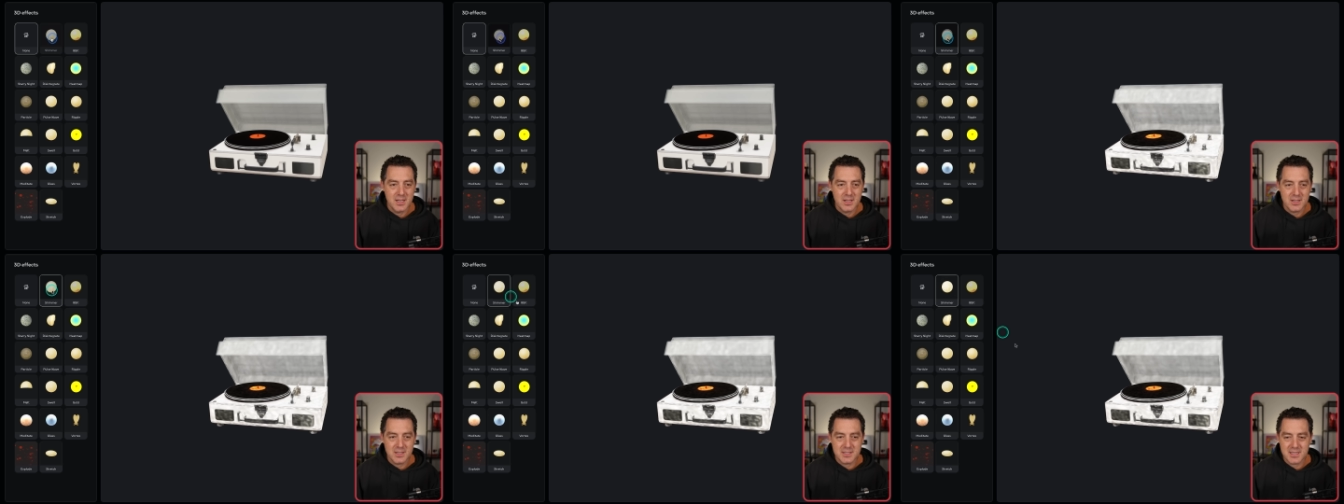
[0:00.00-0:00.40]

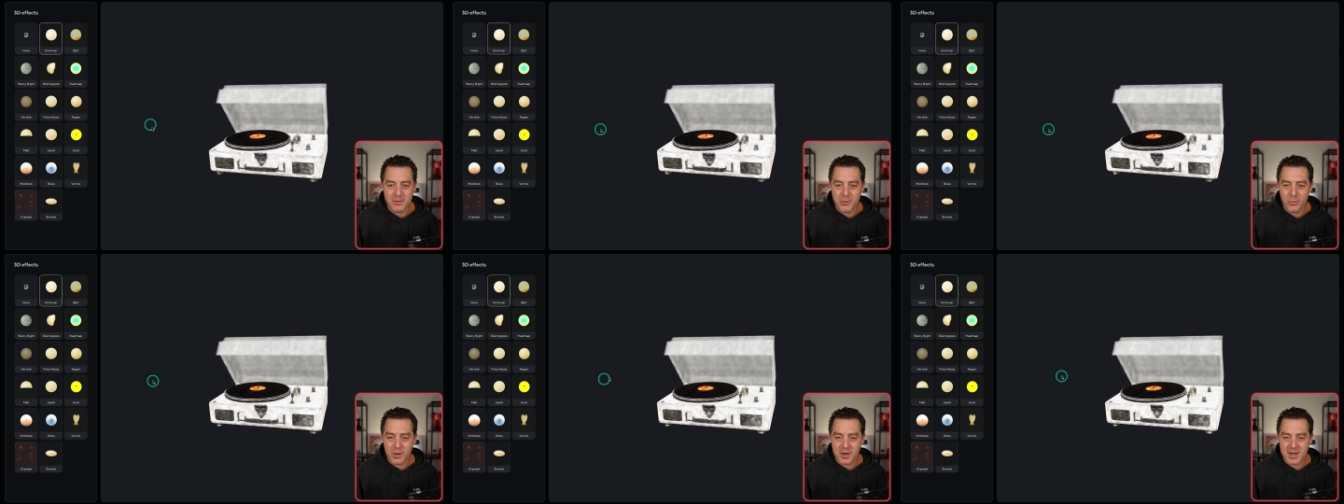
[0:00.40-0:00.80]
Let's say
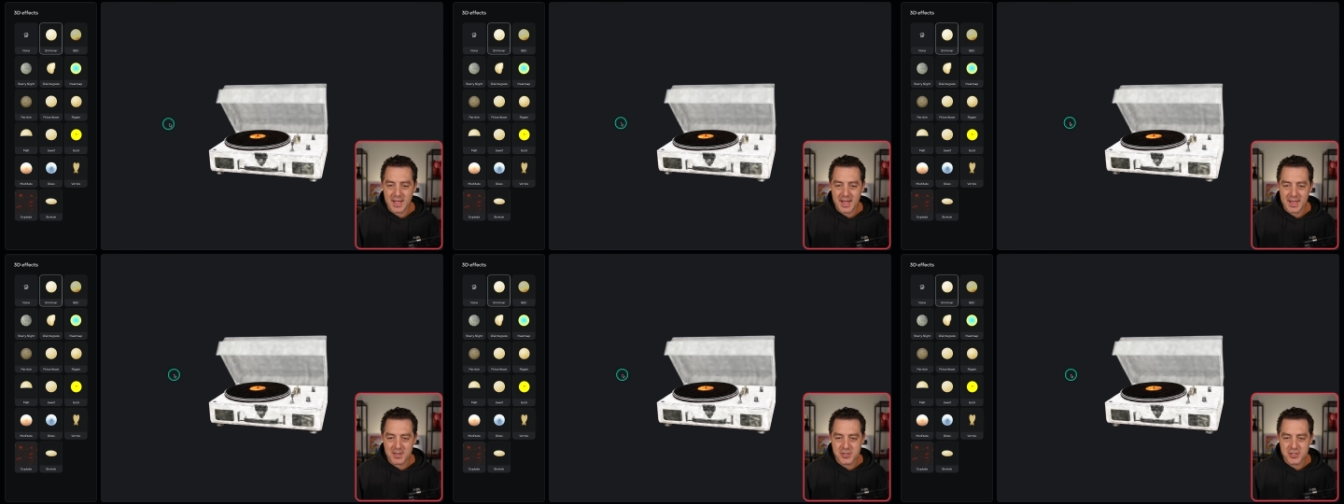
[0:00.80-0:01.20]
we wanted to
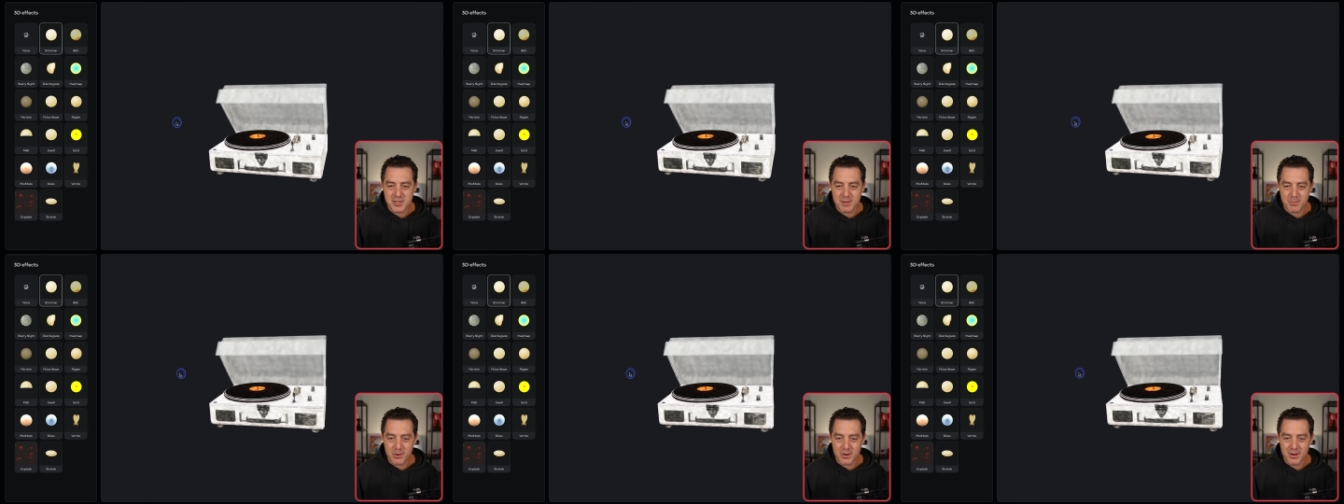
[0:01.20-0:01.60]
add a
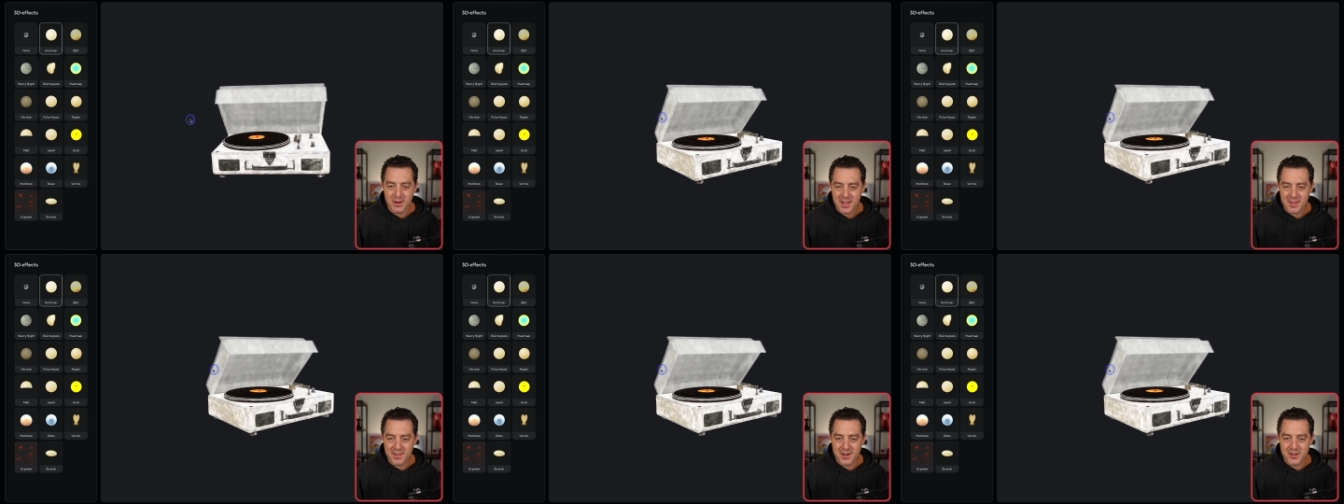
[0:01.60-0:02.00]
shimmer,
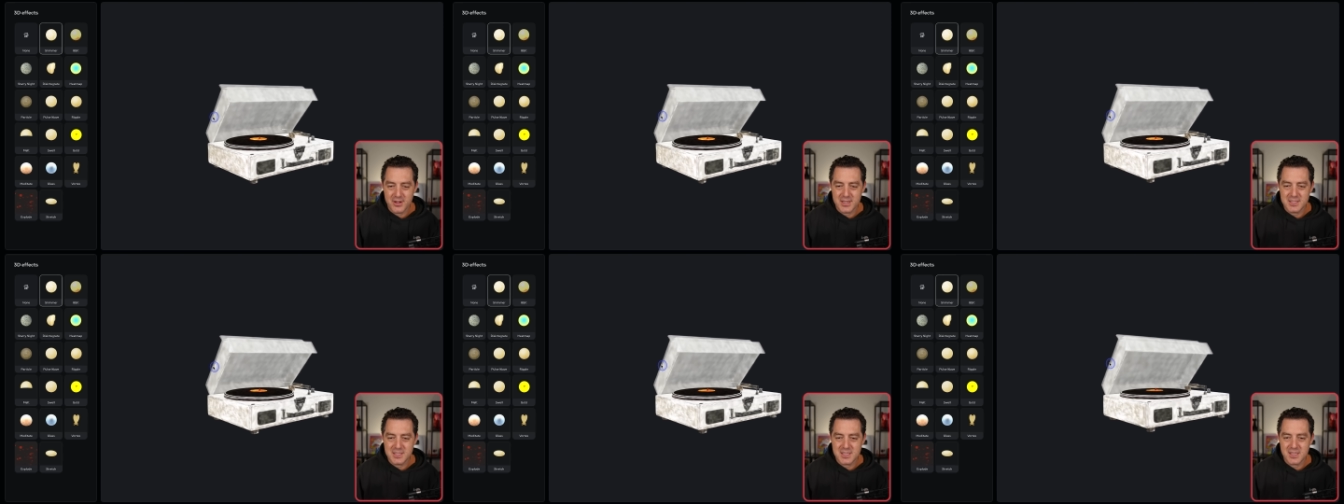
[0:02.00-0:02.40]
and there you
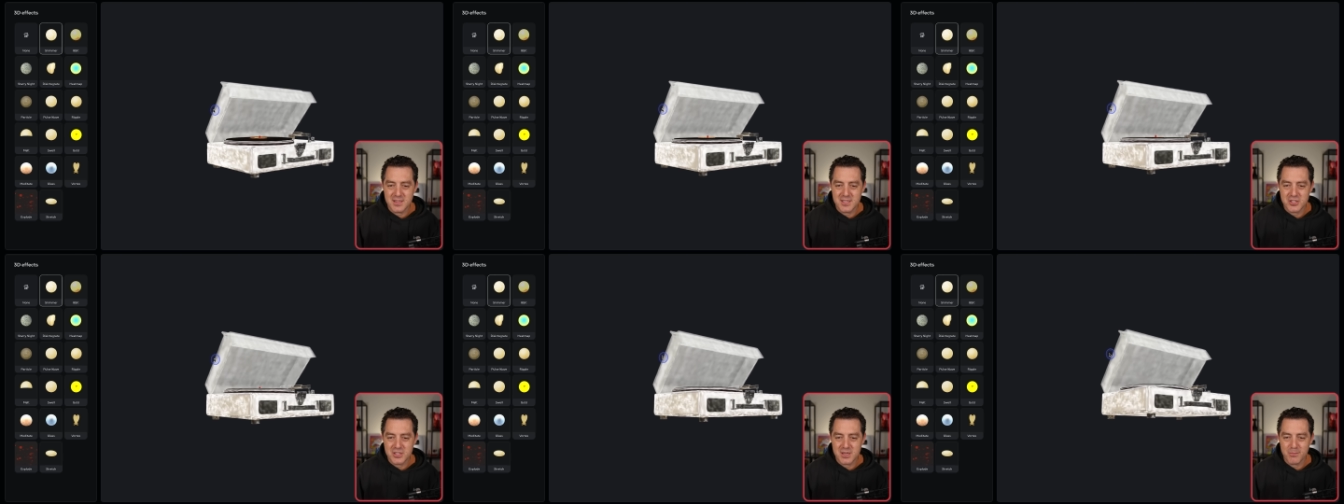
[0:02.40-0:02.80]
can see
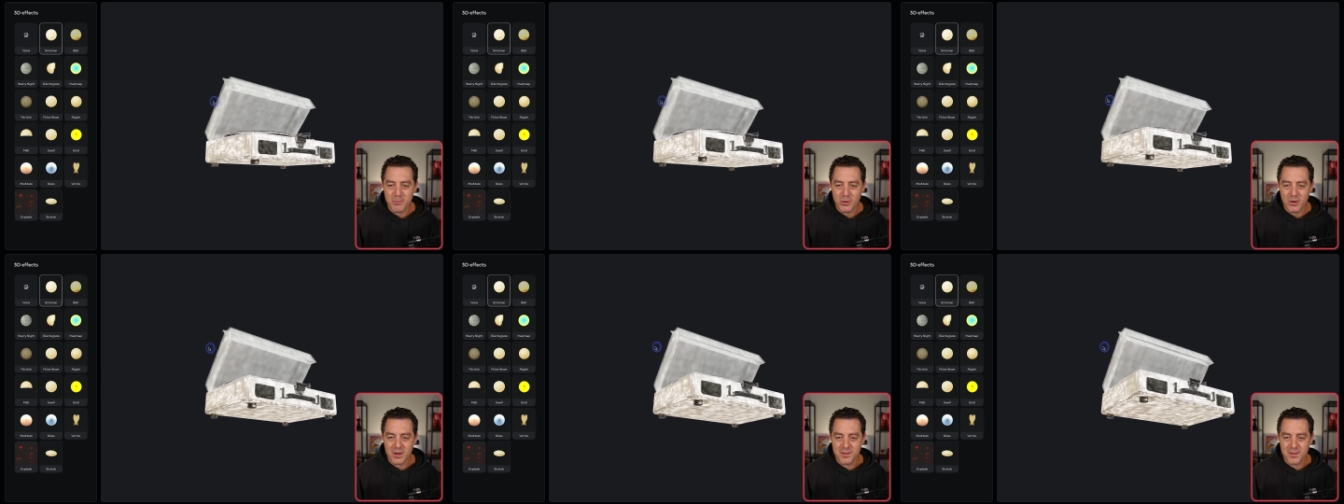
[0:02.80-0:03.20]
the
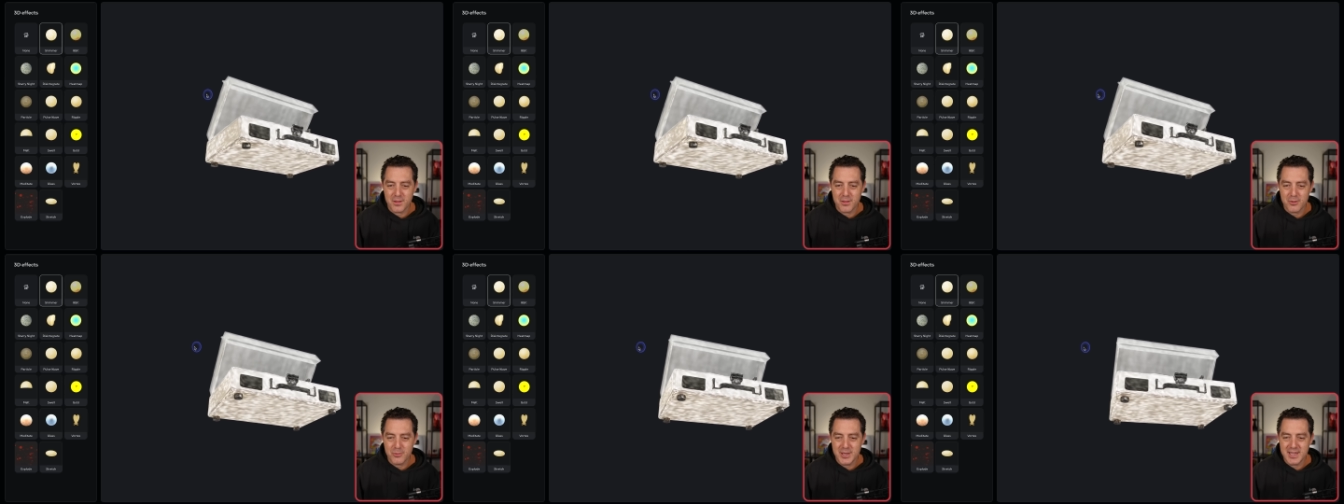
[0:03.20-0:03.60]
shimmer on the
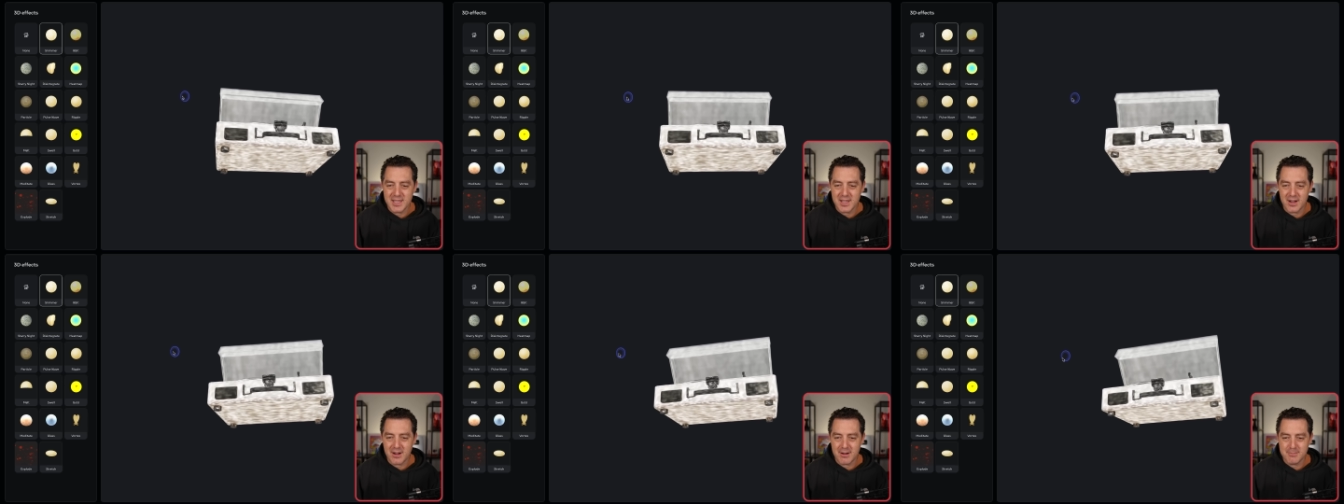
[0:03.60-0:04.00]

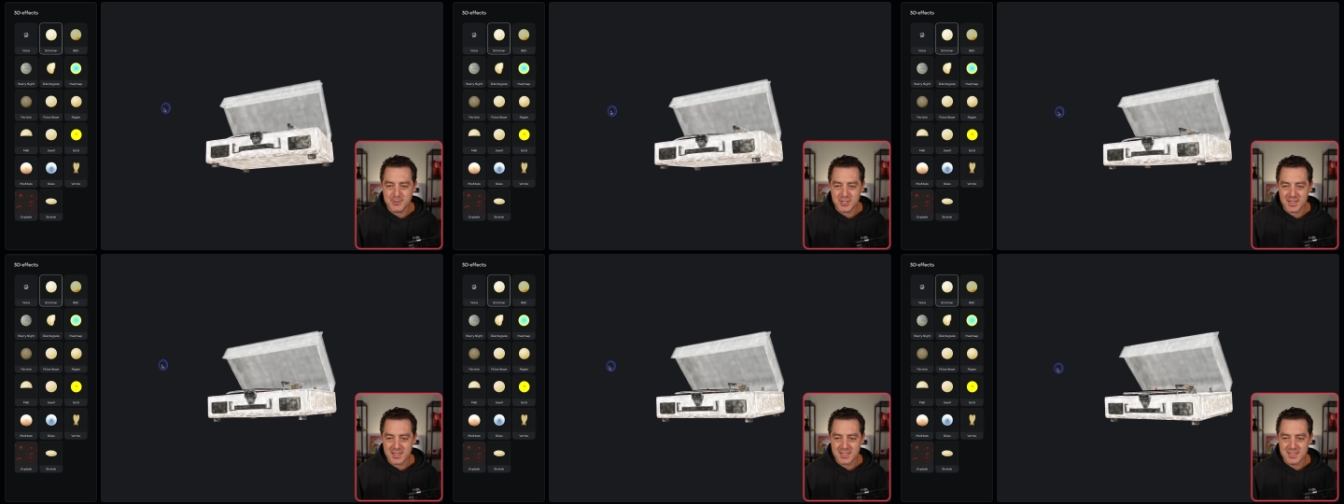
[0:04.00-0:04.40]
3D
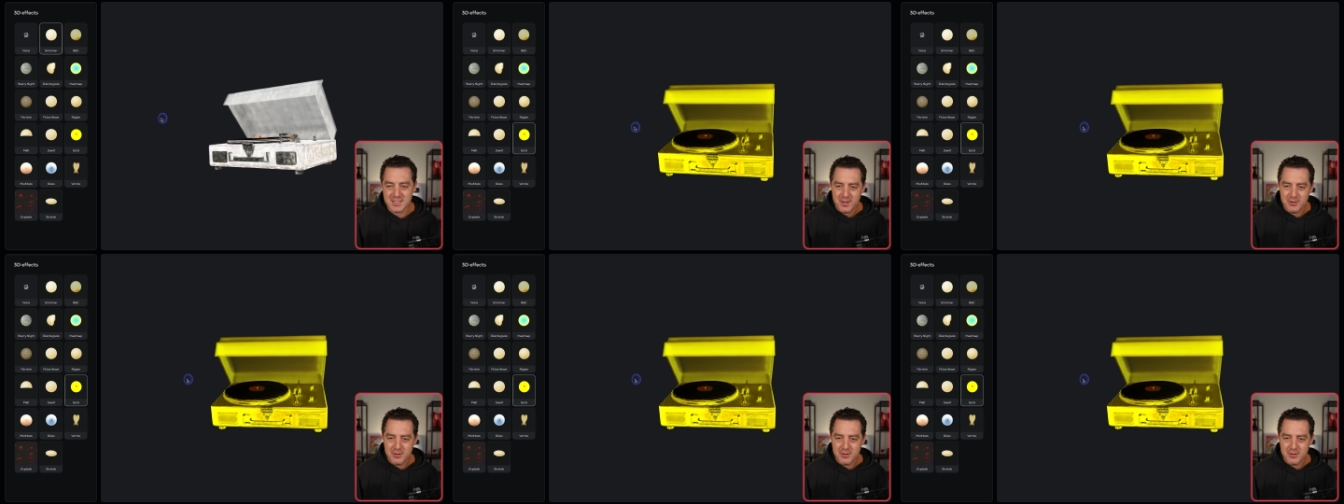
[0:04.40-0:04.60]
object.